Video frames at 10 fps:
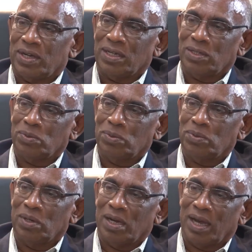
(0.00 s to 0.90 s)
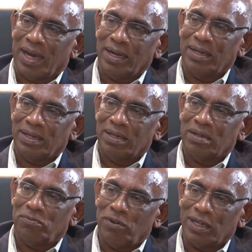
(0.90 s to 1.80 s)
try to add
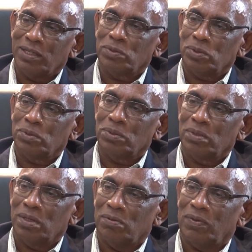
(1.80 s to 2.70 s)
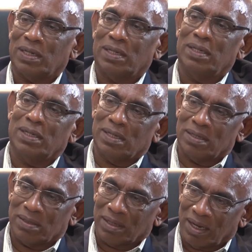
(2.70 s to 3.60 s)
value to what
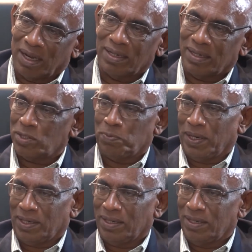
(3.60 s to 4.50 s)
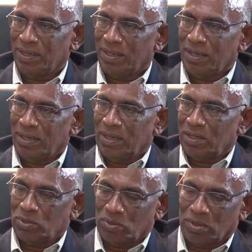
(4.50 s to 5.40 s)
the client expects.
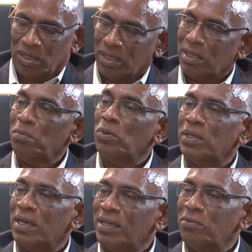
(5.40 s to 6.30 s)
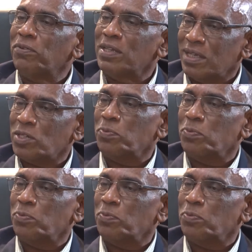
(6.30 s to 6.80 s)
So little more than, if he is